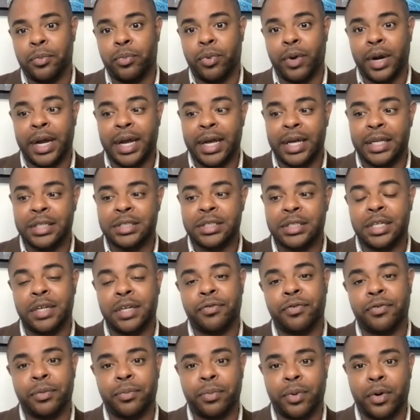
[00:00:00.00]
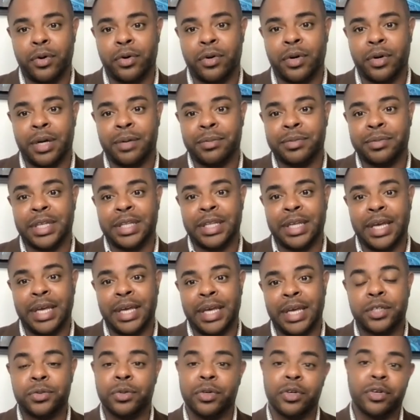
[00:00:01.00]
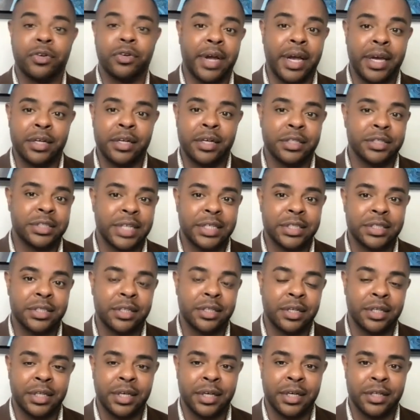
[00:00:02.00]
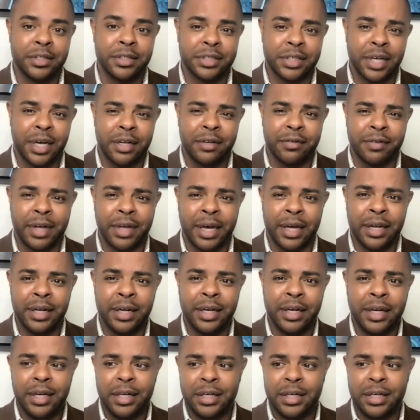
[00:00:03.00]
brands and different programs and the actual creators that sit on the other side of that